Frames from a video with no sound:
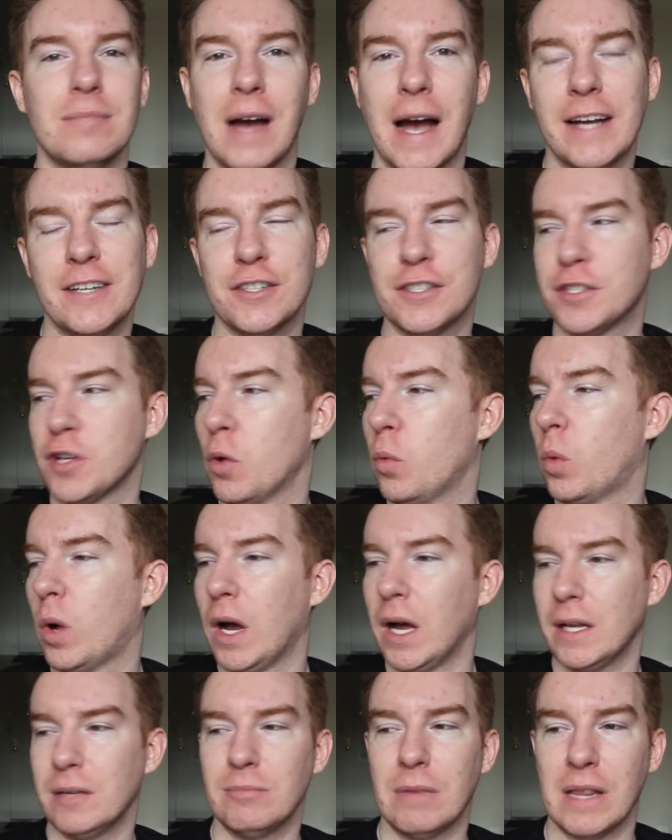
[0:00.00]
I just don't
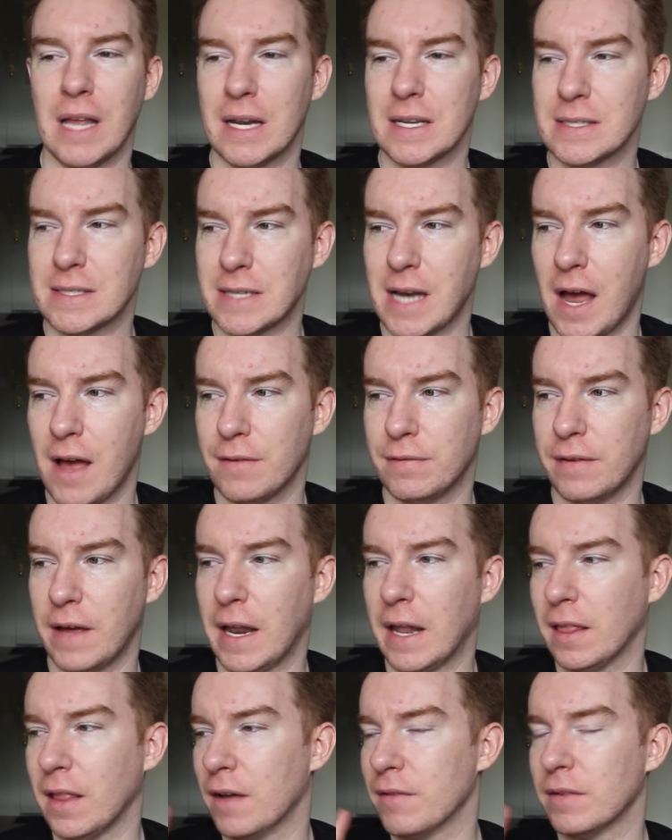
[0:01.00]
want a lot of stuff, and
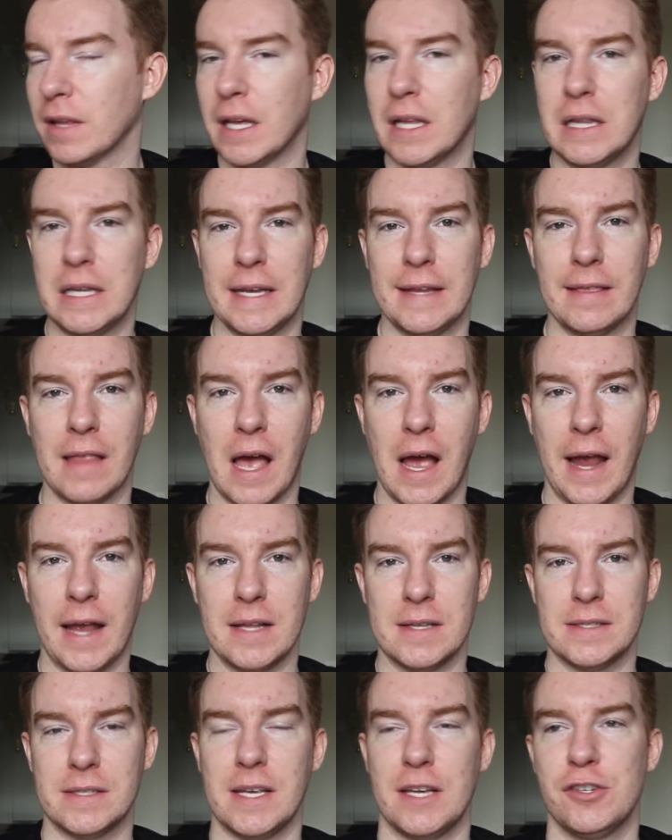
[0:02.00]
I love, like, clean
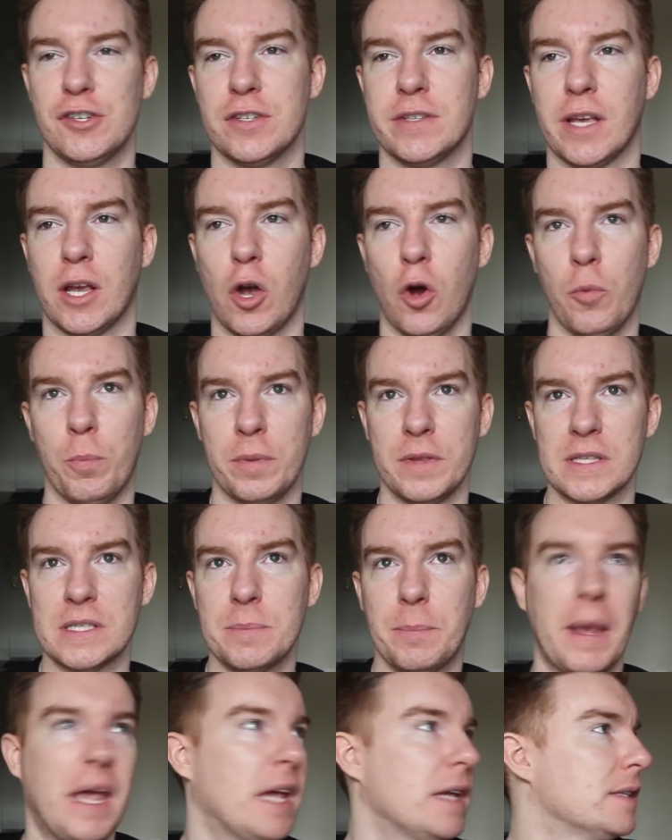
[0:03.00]
lines and just, like, open
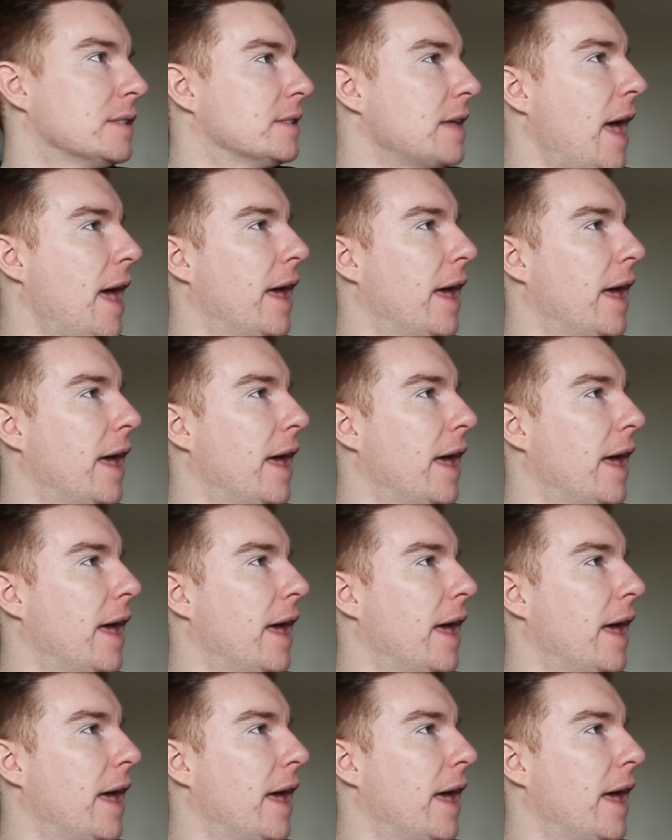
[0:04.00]
space.